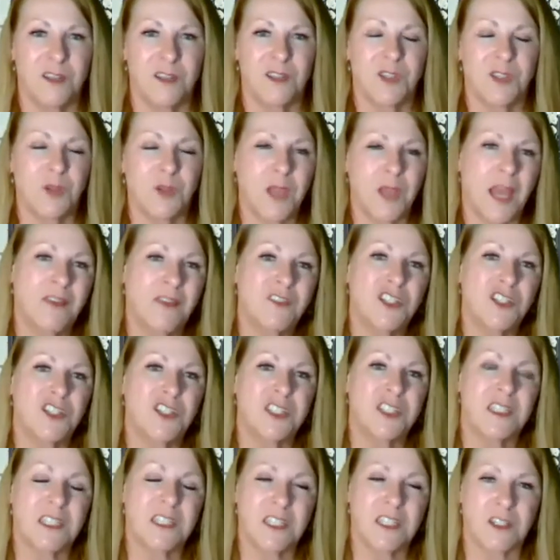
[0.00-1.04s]
So you have to
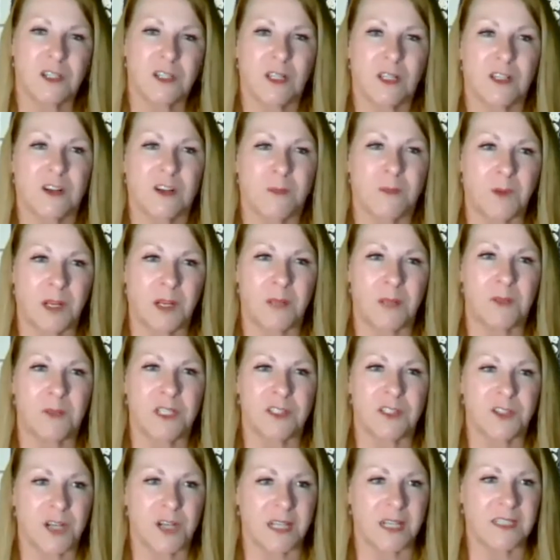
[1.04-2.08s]
just steer clear of
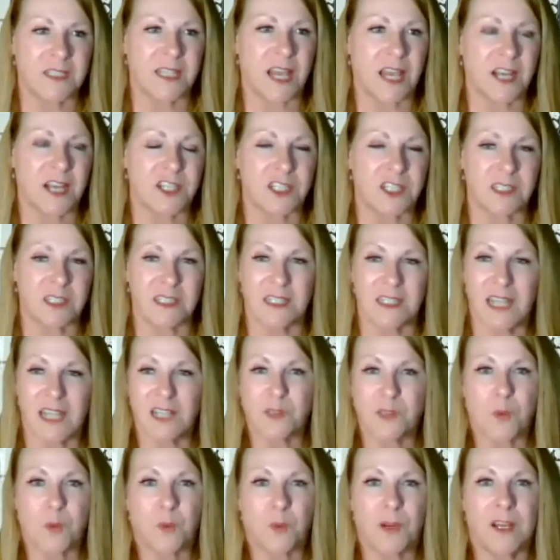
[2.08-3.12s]
prohibited transactions. And
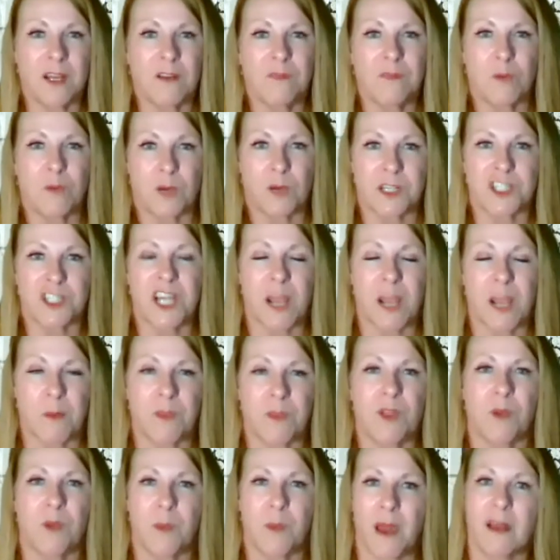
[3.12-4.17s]
that's what we're here for, to chat
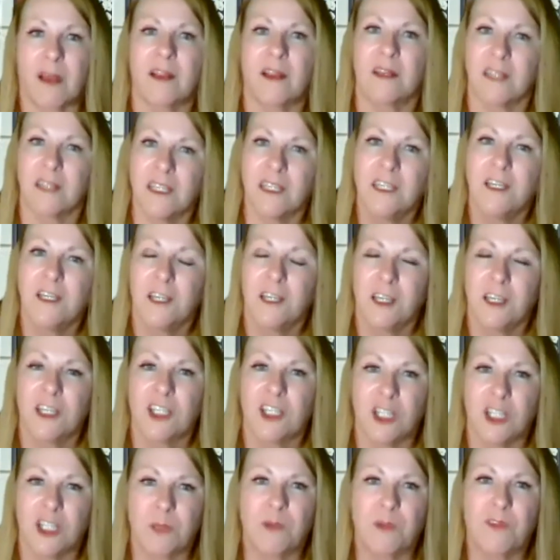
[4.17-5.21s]
with you about it,
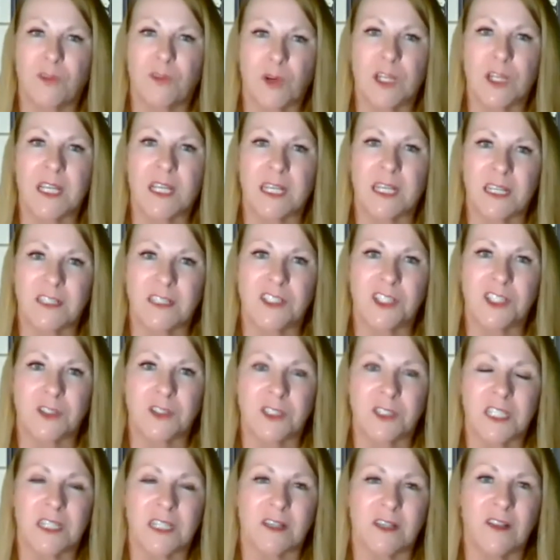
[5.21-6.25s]
before you get into
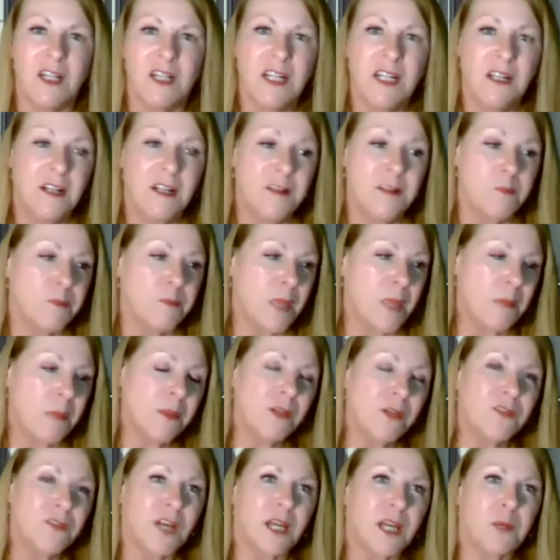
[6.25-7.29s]
your deal. Maybe
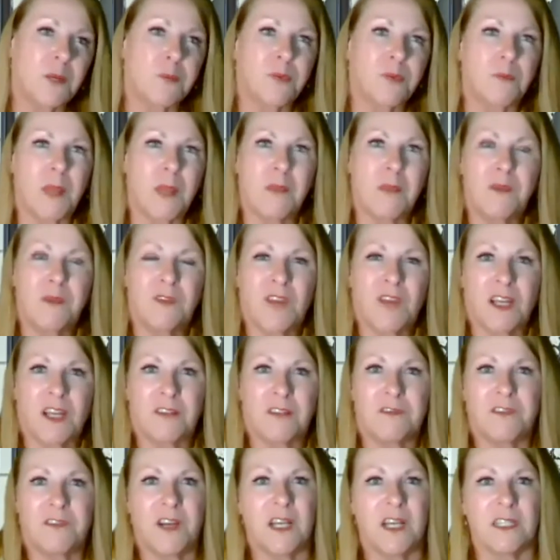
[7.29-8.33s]
you've got a
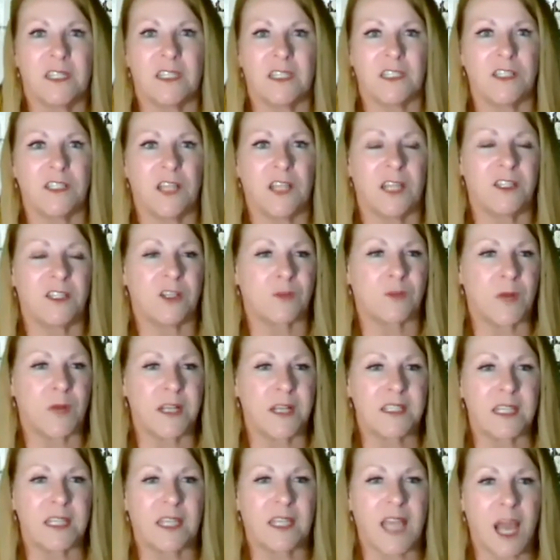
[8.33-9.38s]
fund and you're
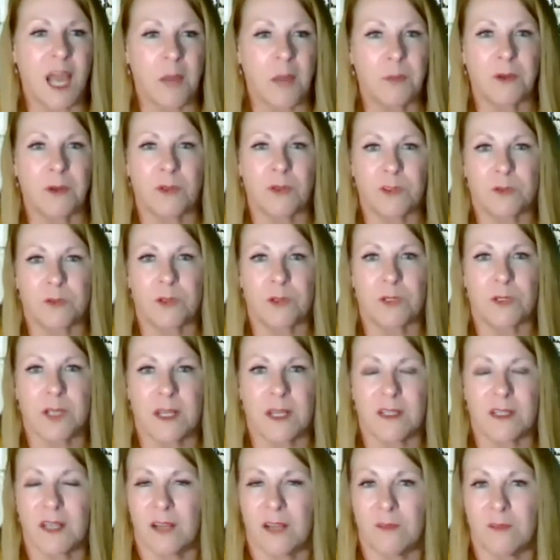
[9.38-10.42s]
raising capital through
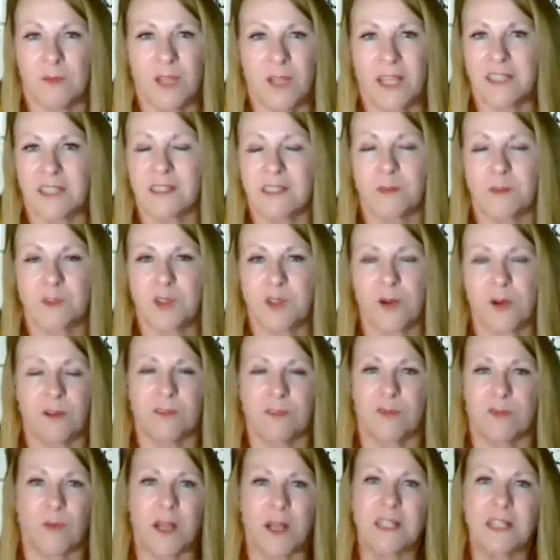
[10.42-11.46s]
like some sort
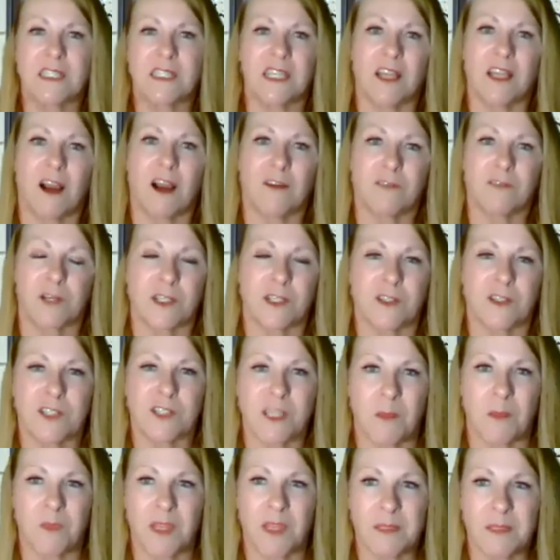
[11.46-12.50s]
of Reg D offering or
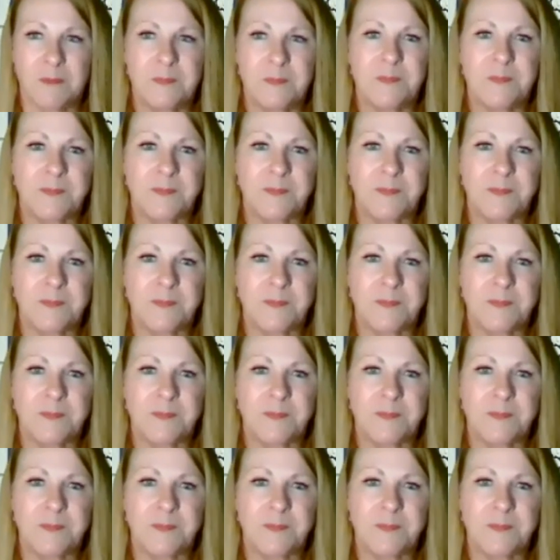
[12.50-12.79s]
something.